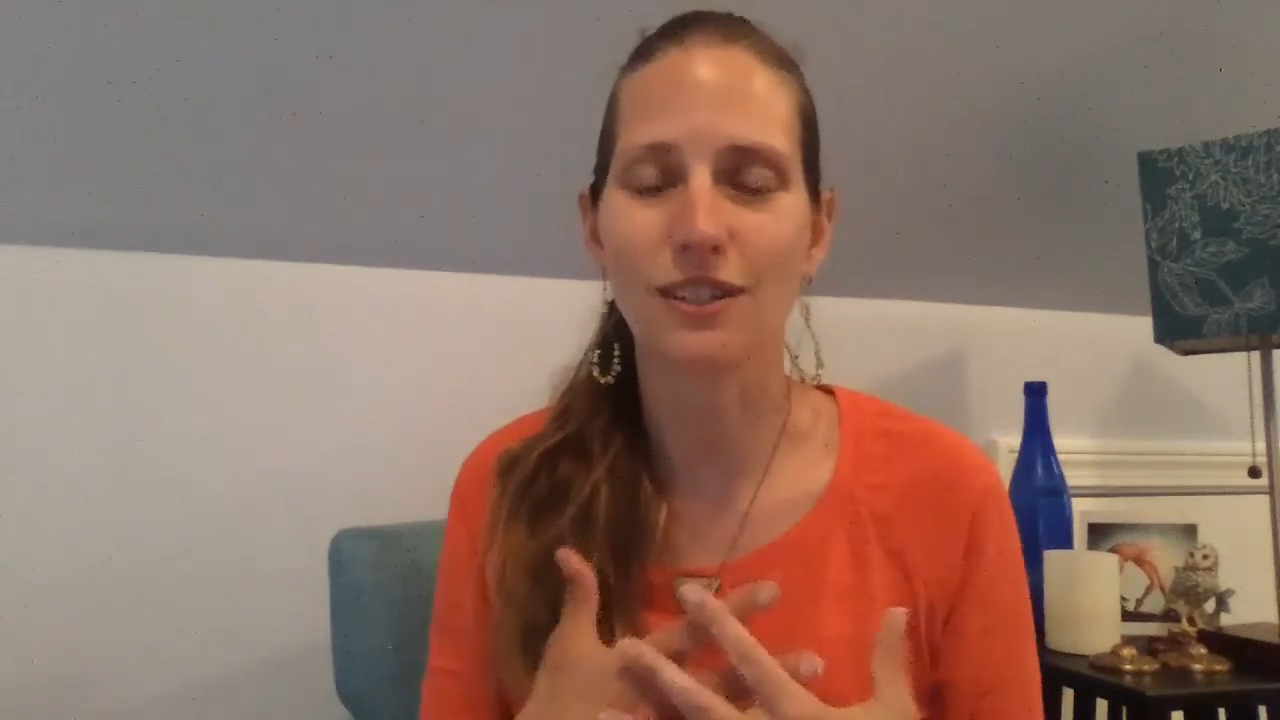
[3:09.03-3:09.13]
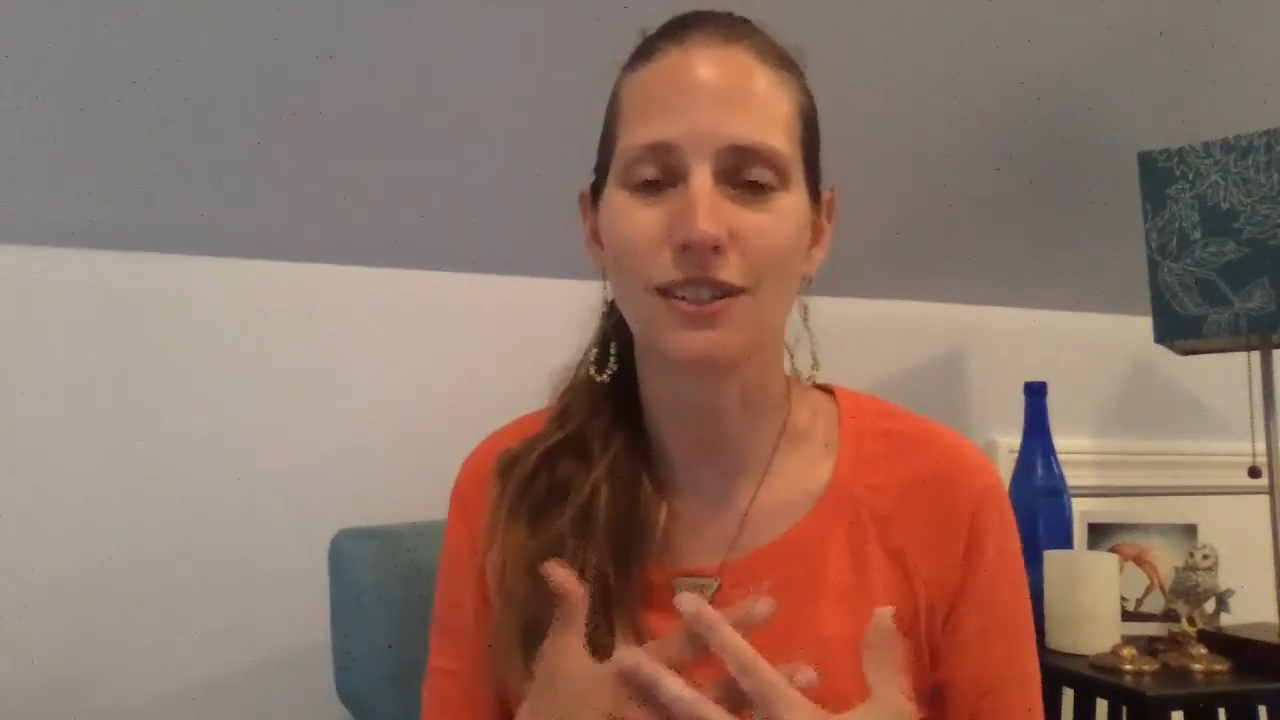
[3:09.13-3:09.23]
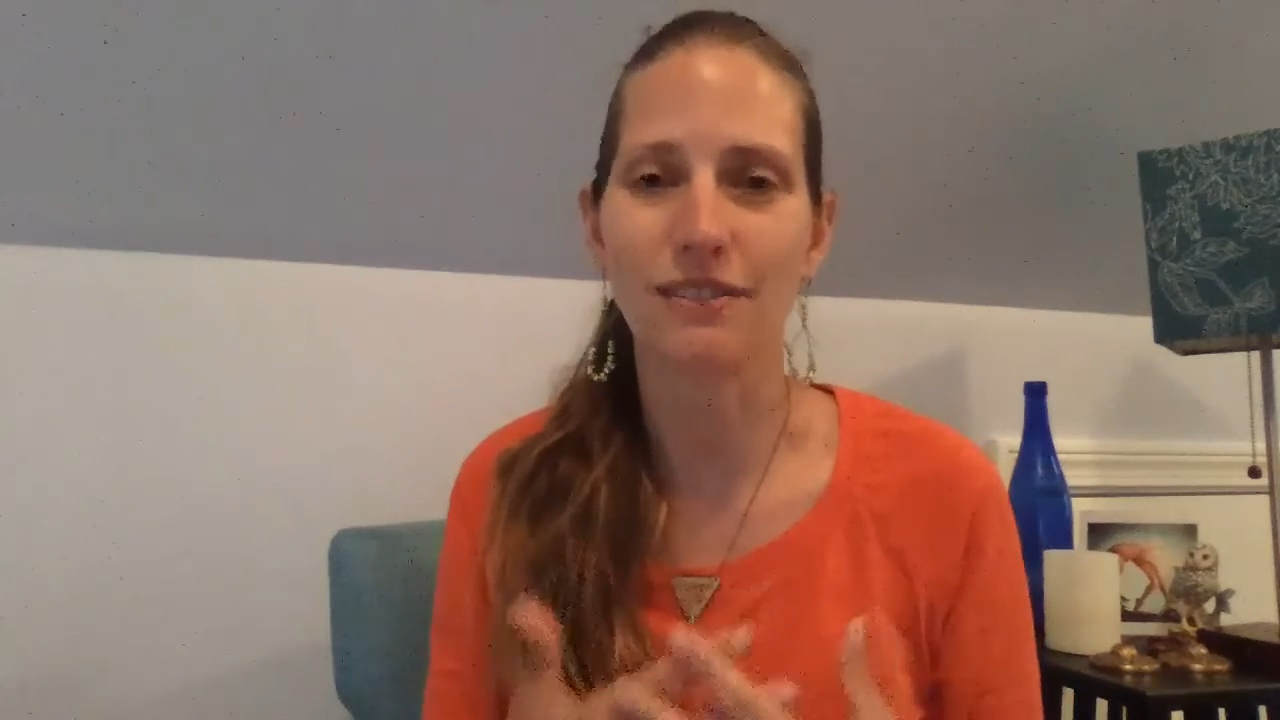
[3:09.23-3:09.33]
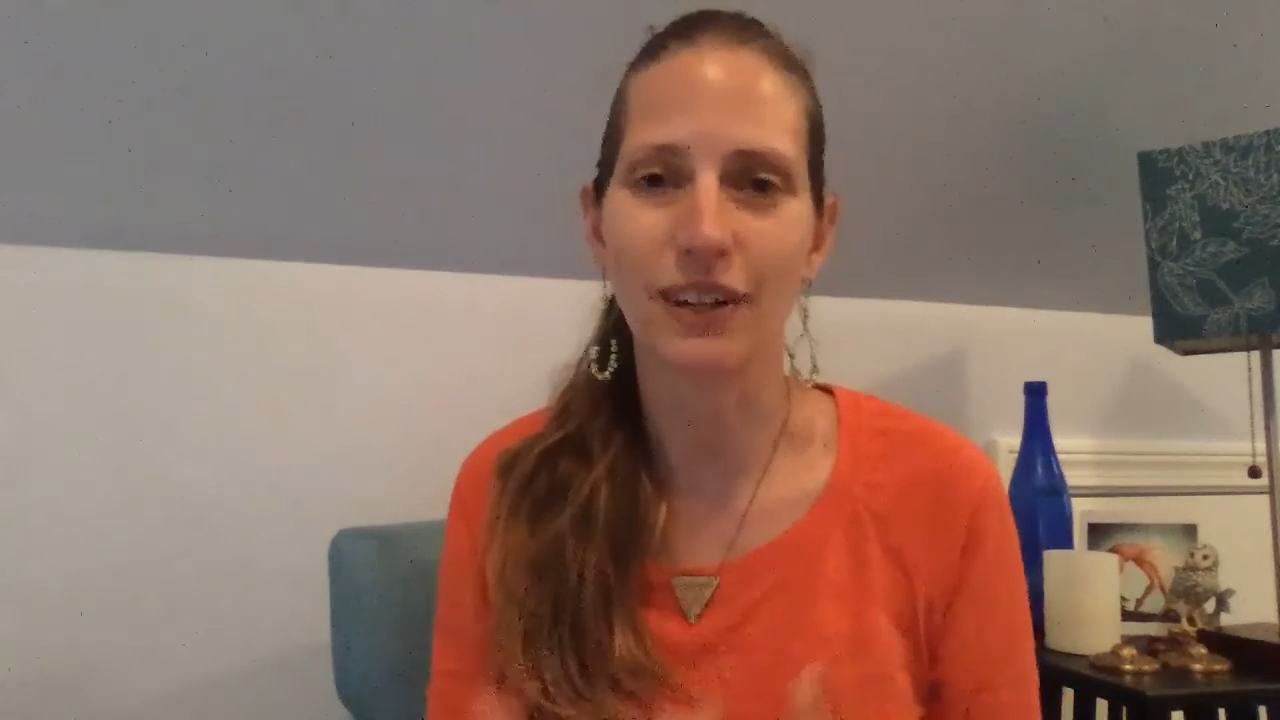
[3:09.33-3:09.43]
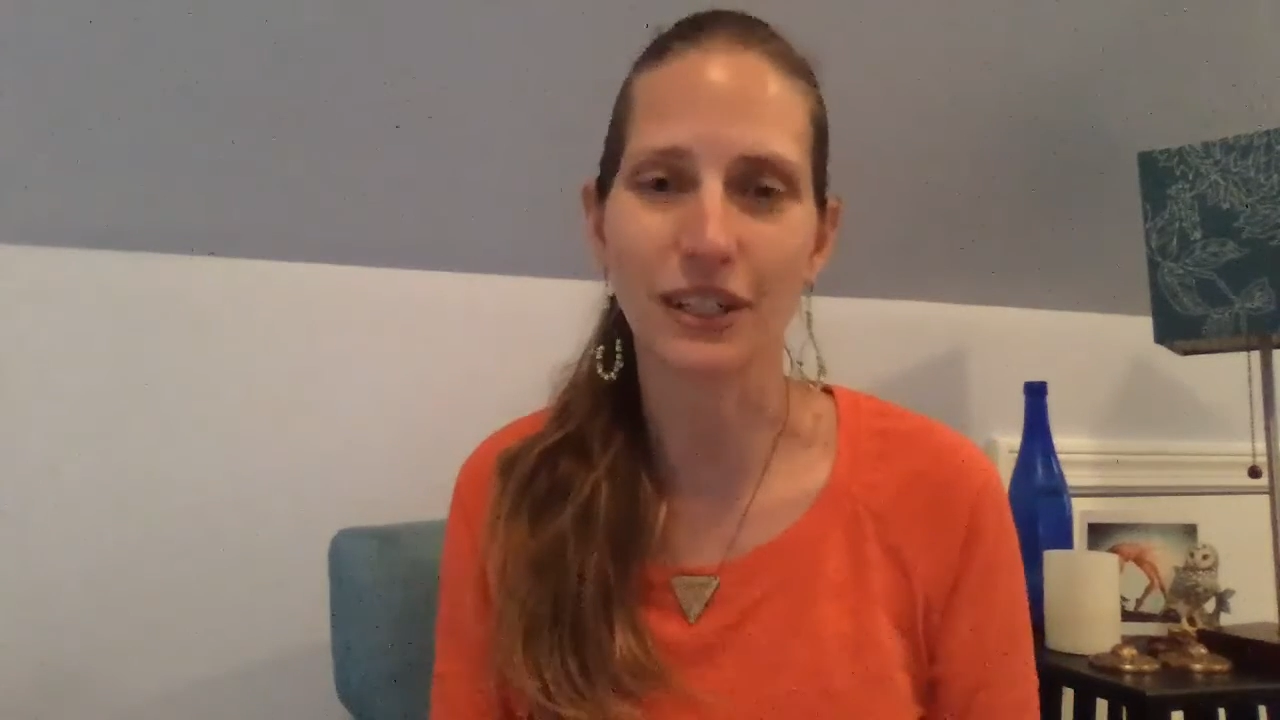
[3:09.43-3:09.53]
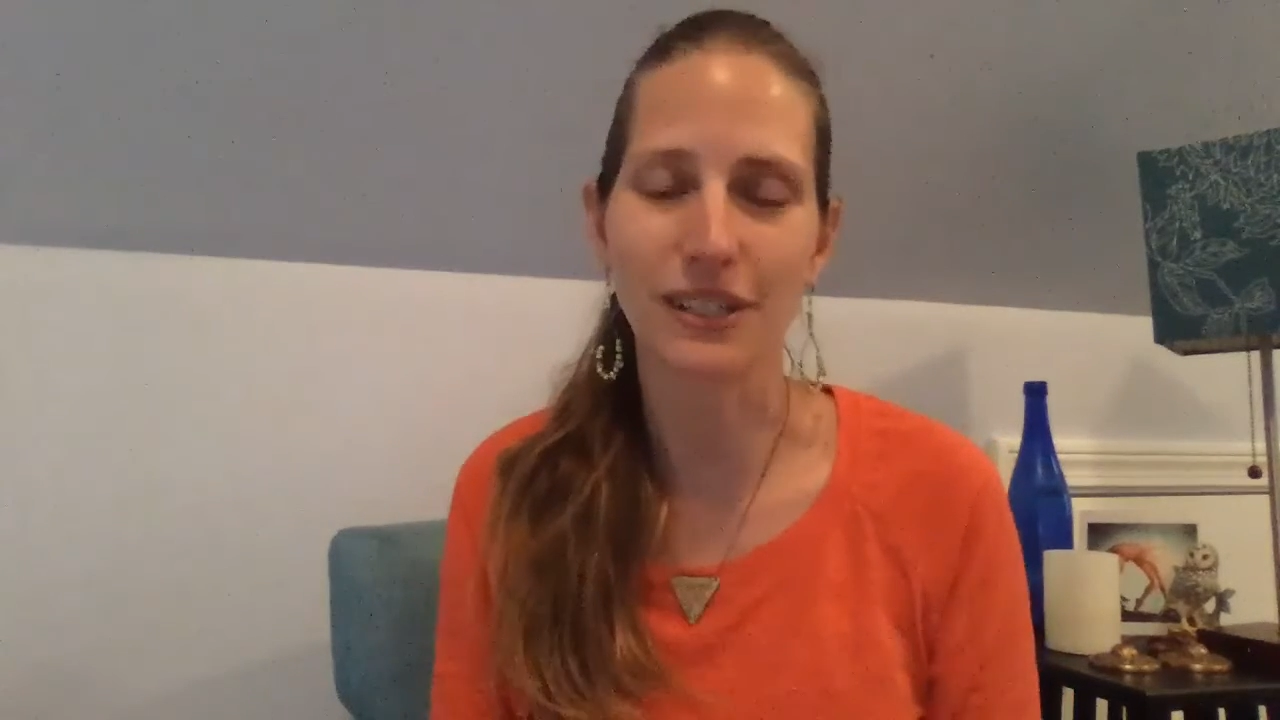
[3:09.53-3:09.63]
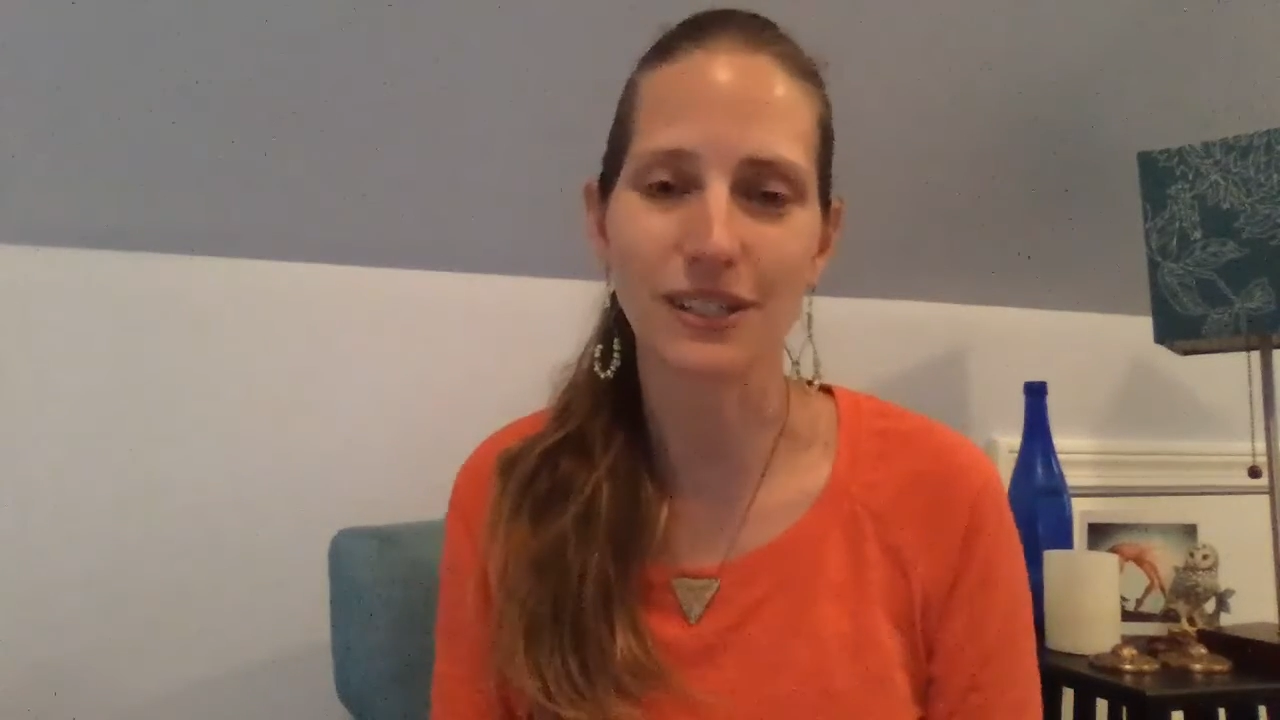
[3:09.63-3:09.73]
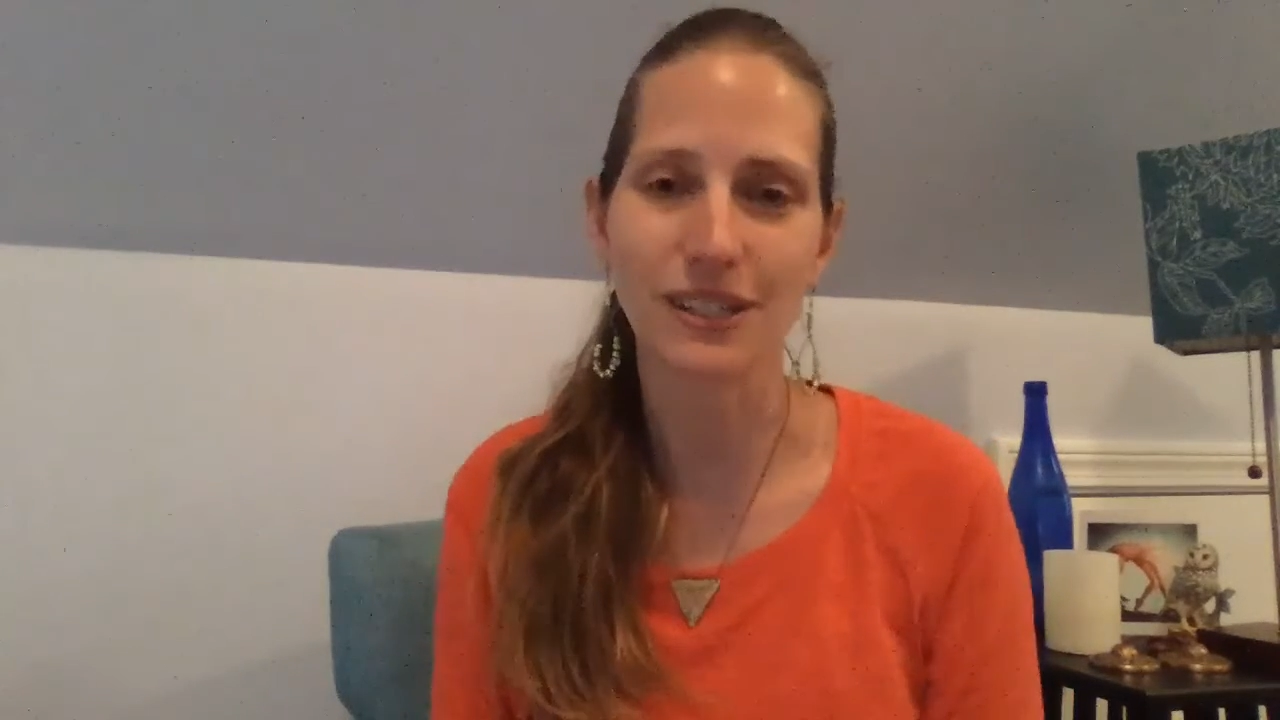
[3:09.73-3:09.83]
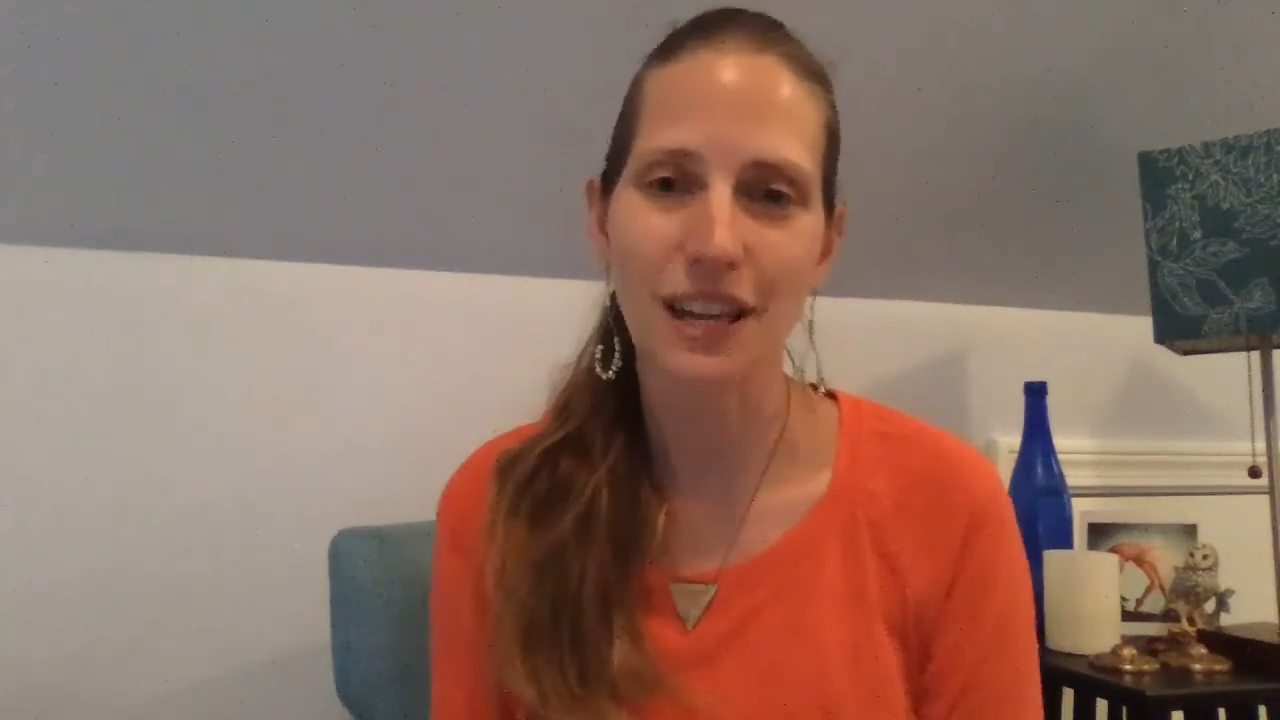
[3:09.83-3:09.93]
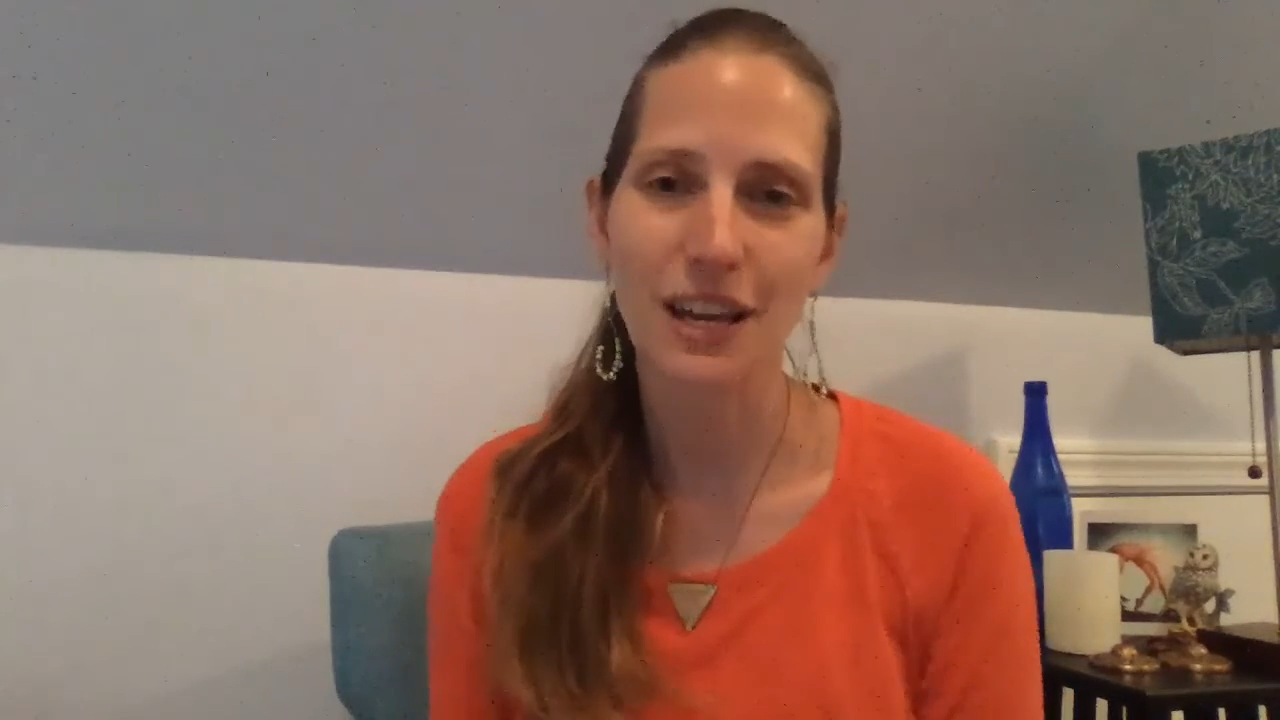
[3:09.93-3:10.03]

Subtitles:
of ours.